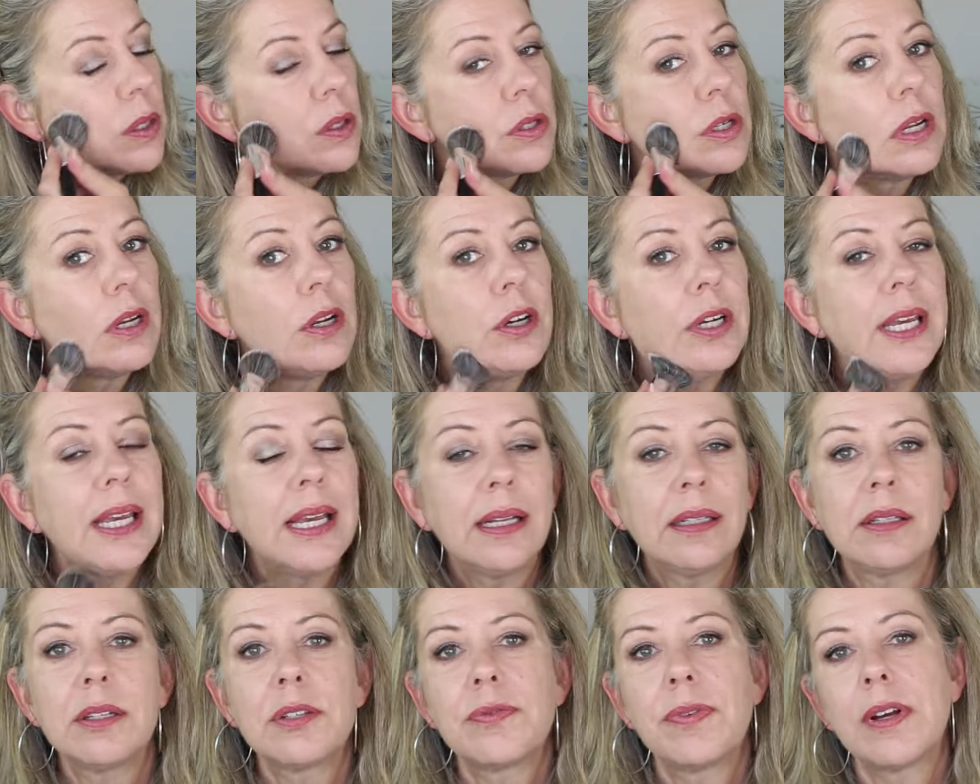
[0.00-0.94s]
So, looking
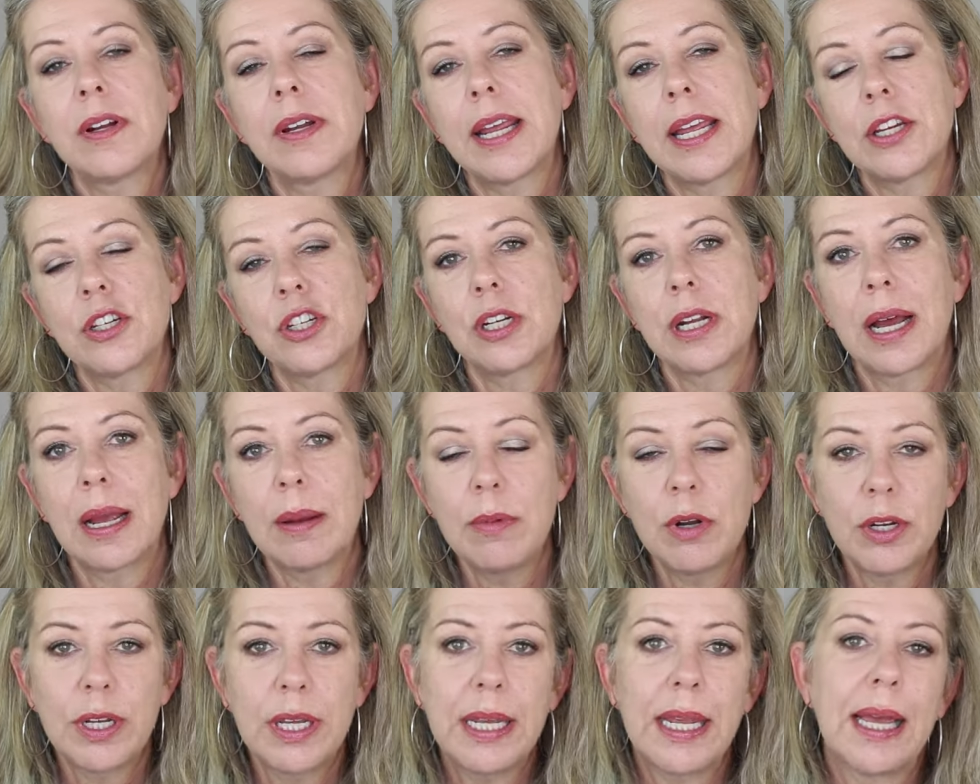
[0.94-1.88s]
at this foundation, I'm
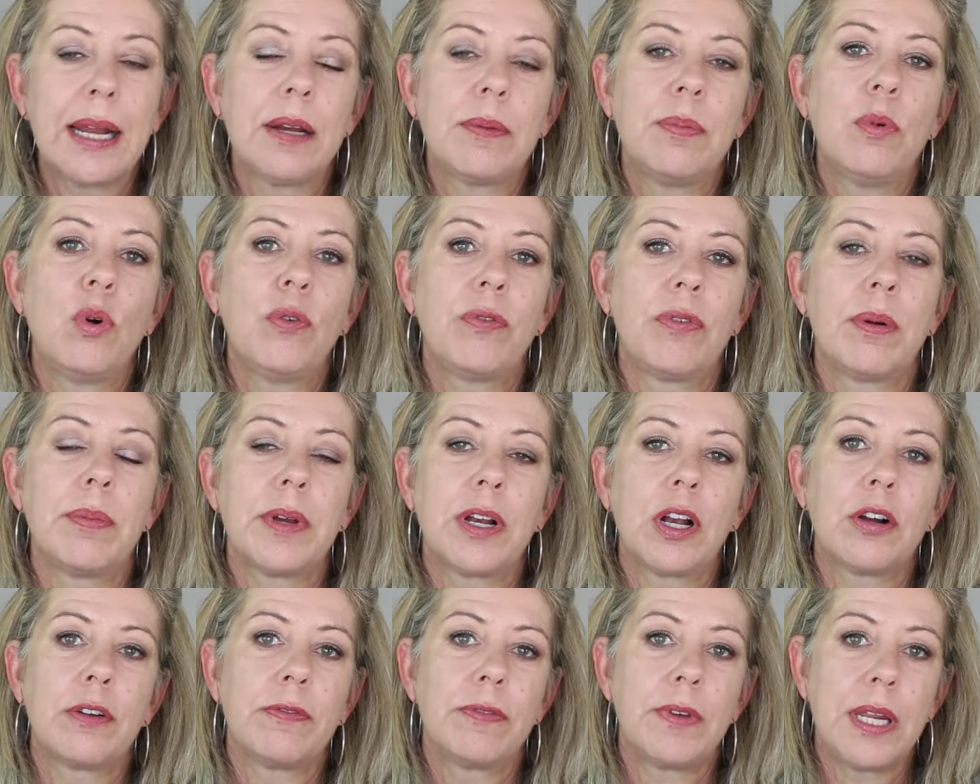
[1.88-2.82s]
looking at it more from a
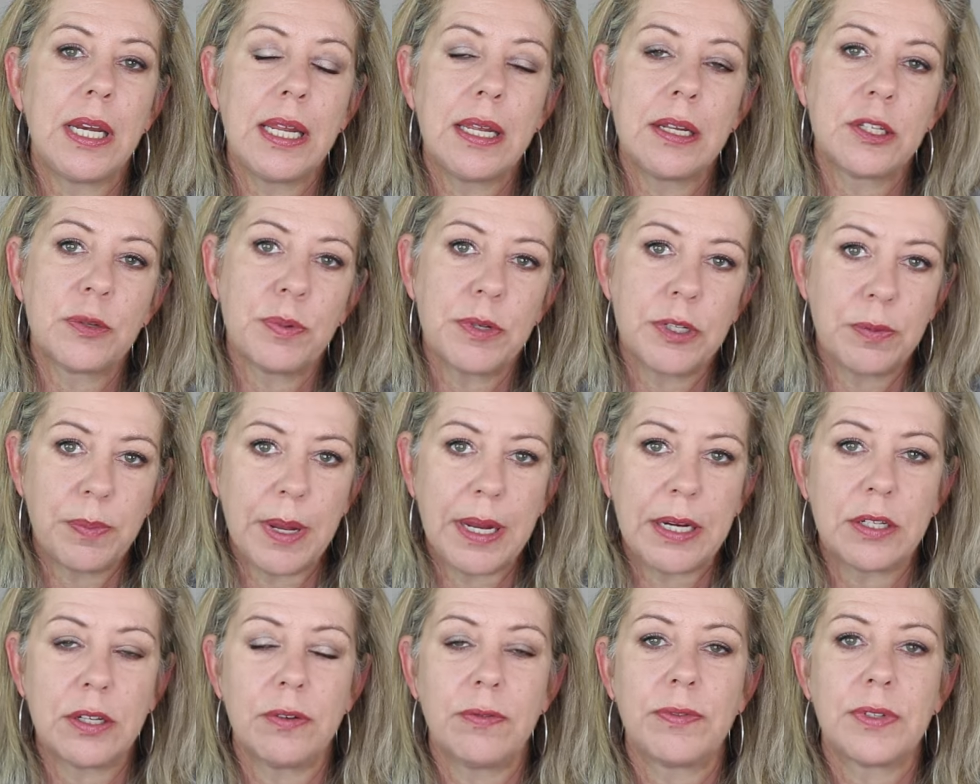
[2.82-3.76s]
convenience
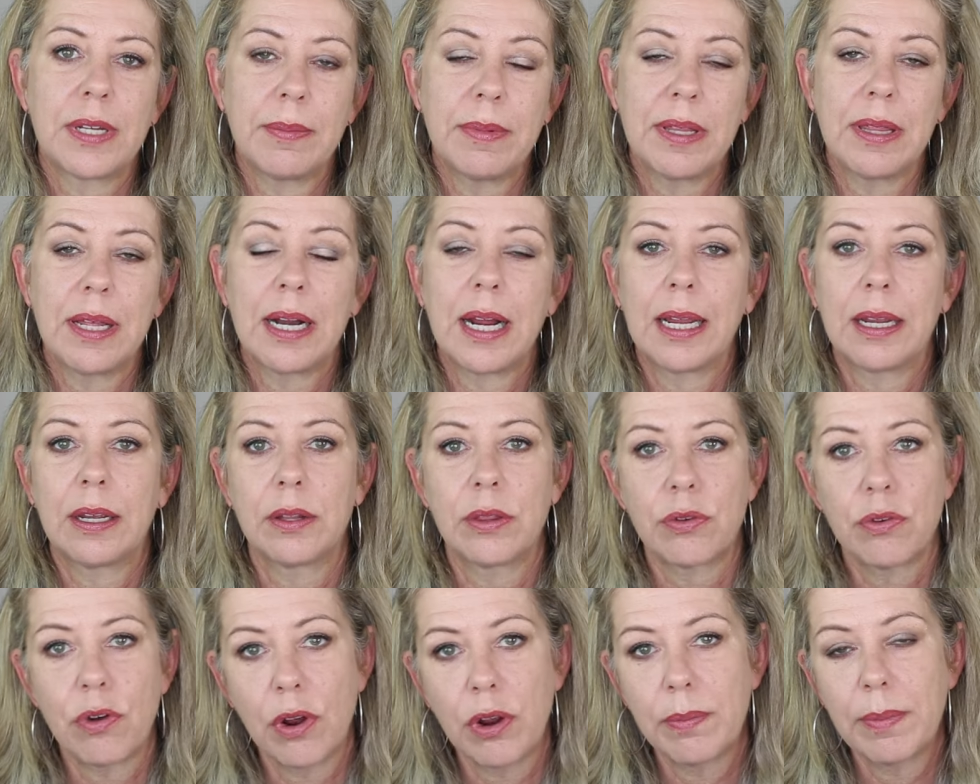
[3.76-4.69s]
perspective, something that I
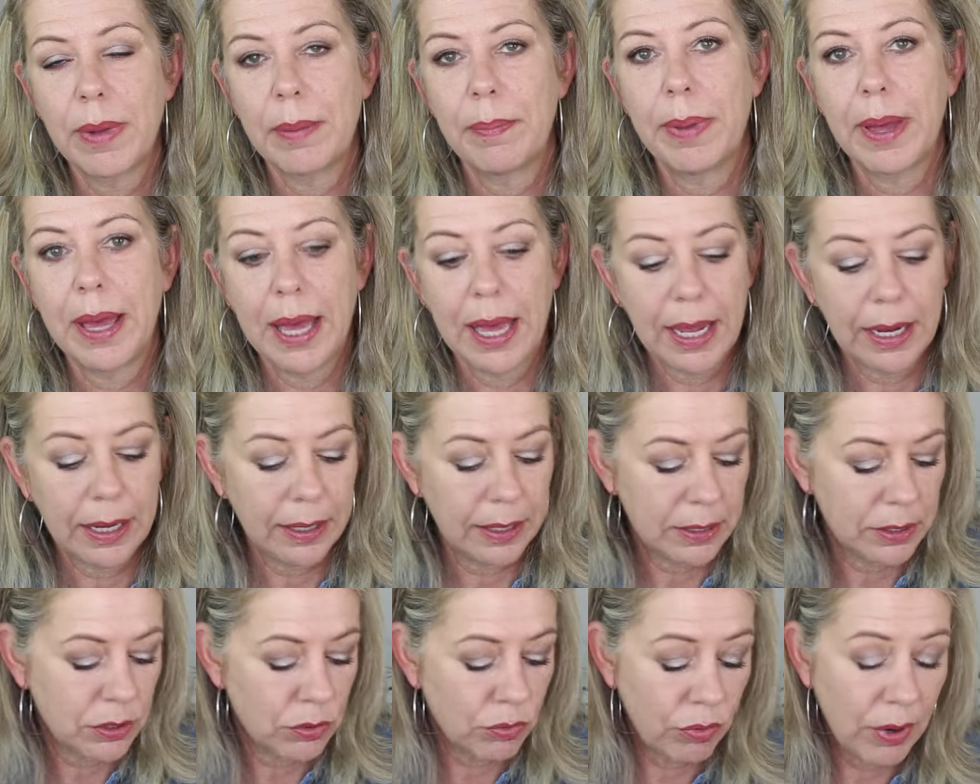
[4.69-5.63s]
can throw in my bag.
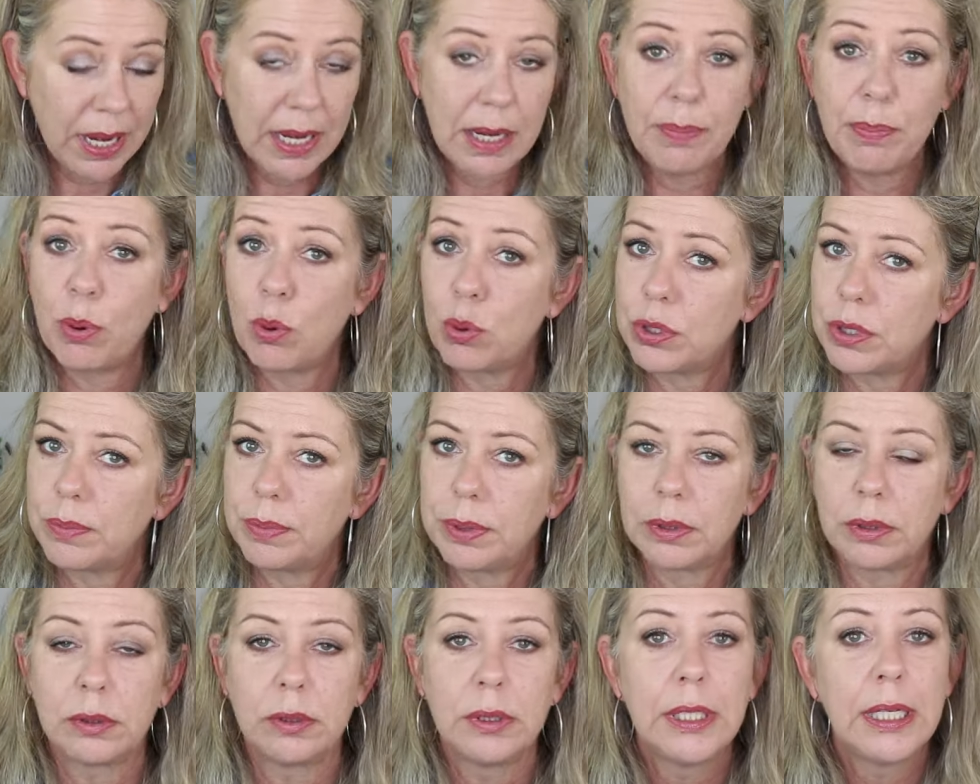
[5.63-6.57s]
It's really
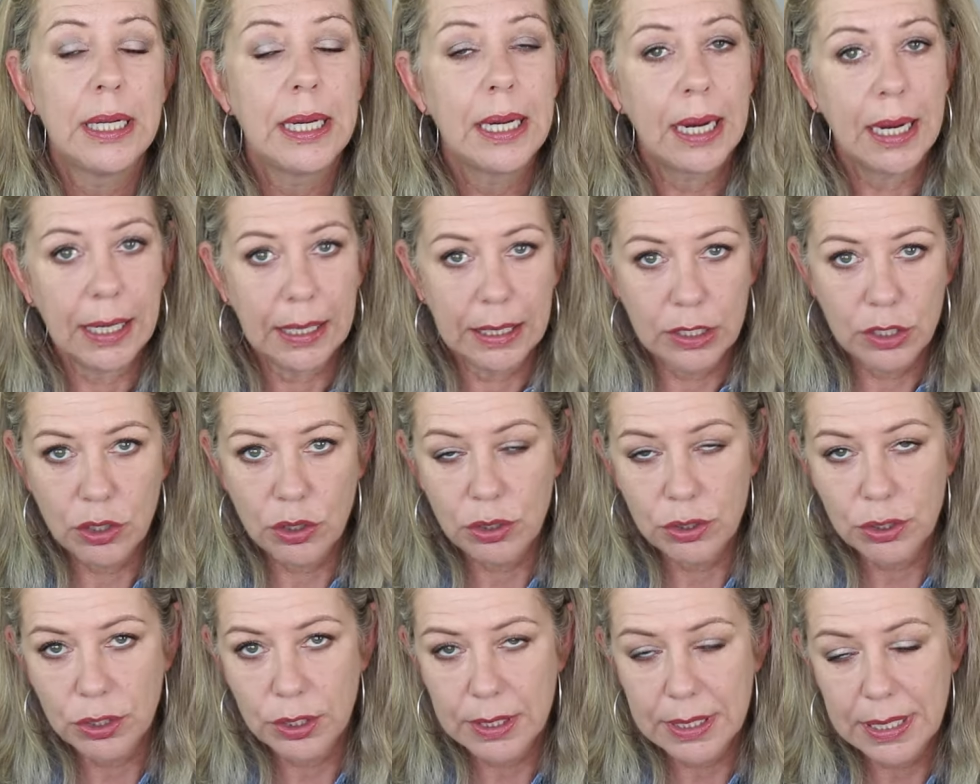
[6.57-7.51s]
portable. I can
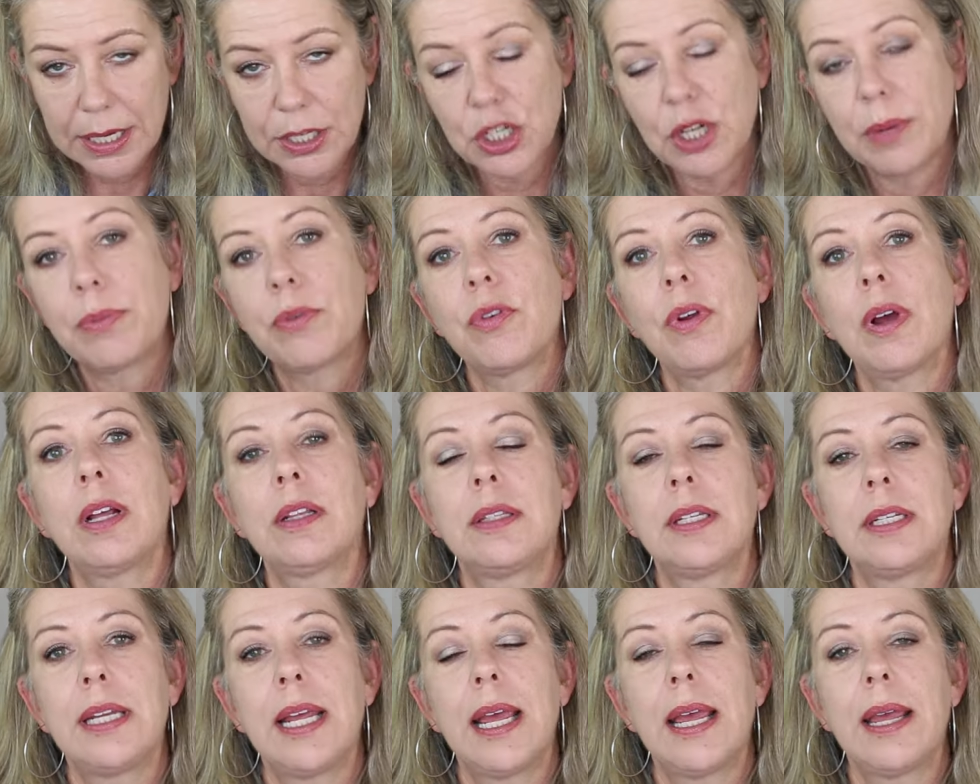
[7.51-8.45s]
use to touch up
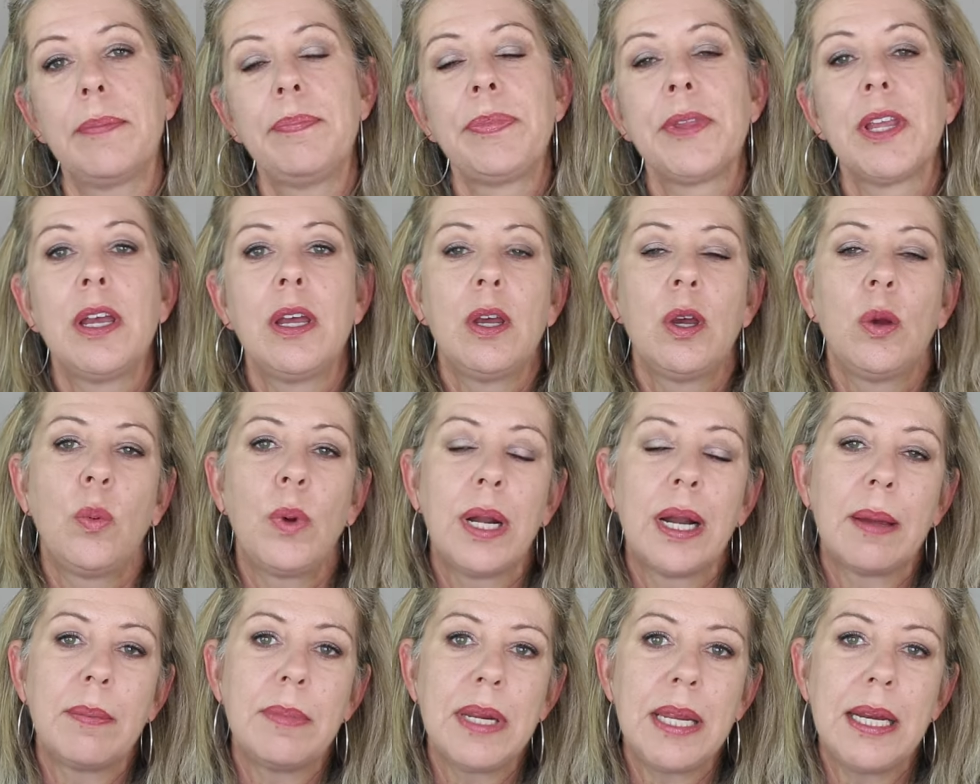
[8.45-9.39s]
throughout the day
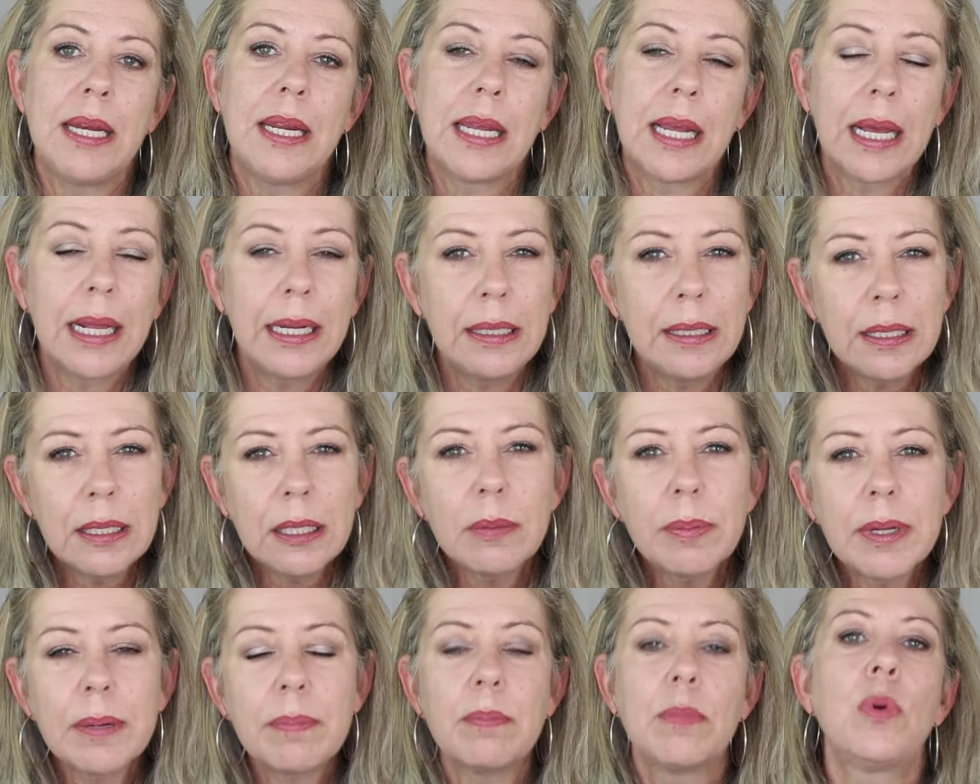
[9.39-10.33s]
when I'm needing a
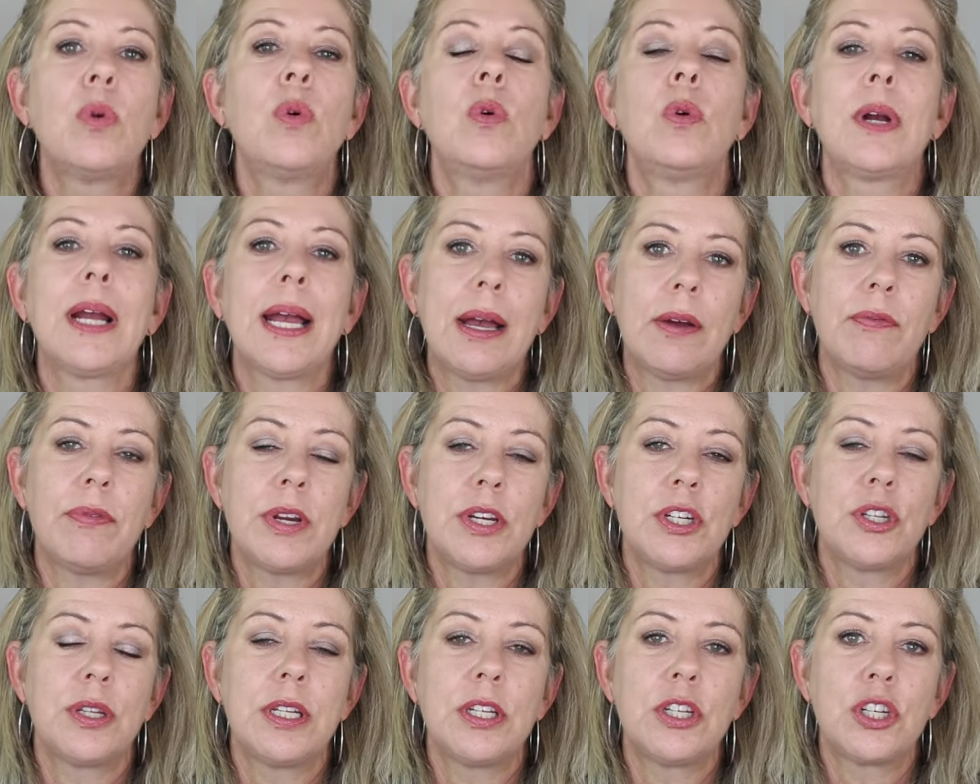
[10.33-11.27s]
little bit more
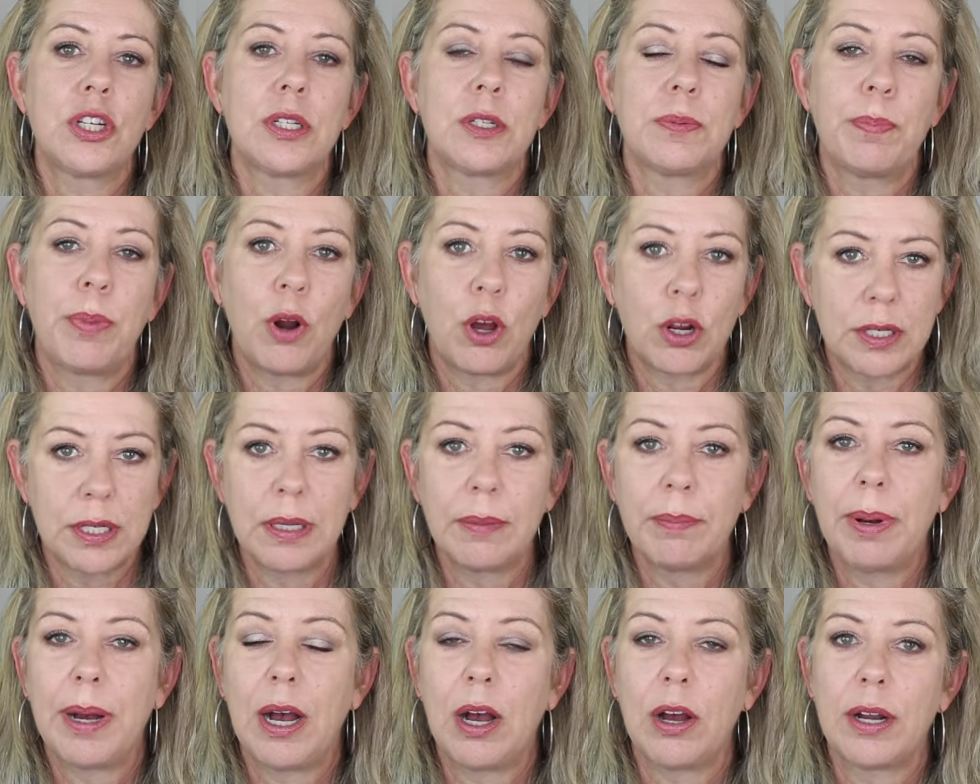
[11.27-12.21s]
coverage than just
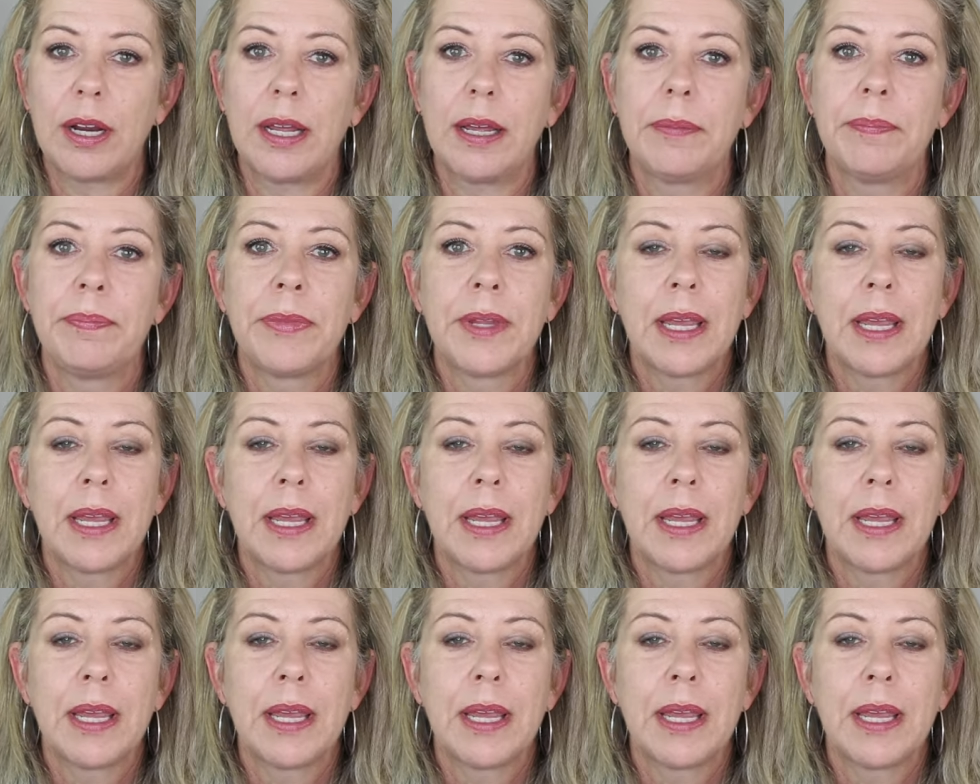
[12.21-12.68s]
blotting powder.